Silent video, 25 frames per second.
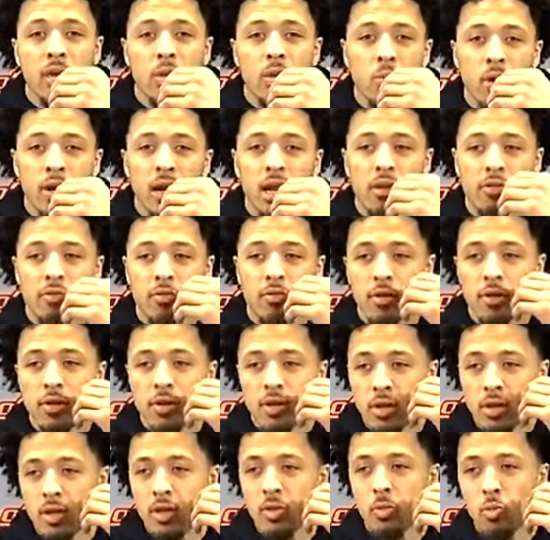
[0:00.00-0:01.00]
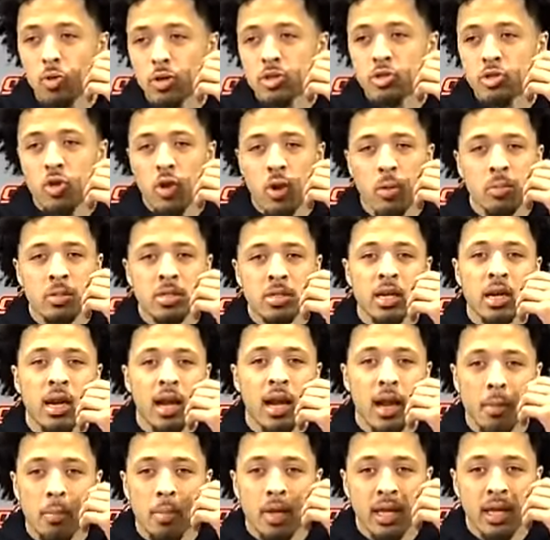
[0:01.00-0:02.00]
whenever we're scrimmaging and
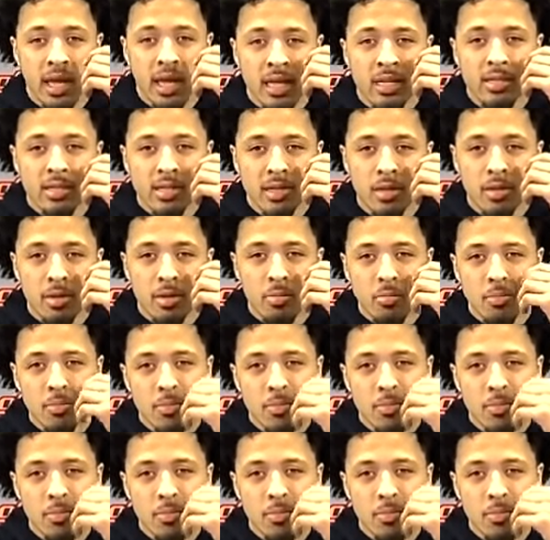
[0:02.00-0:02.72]
I'm against them,